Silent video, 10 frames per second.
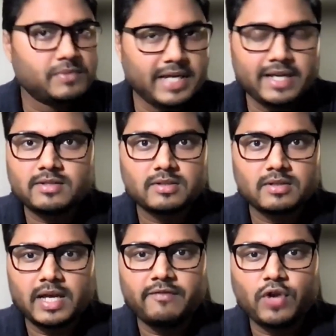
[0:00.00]
6
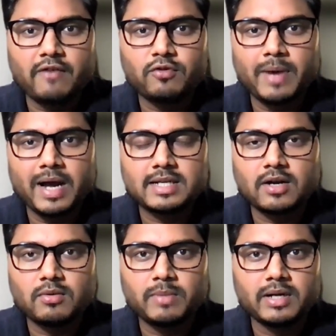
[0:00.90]
if you have to max it
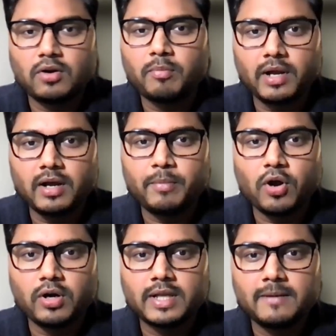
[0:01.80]
out, but not
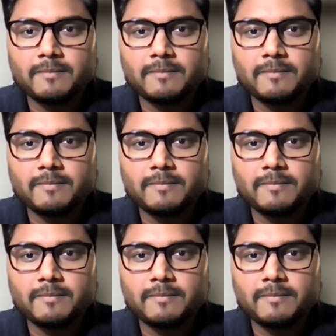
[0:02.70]
beyond that.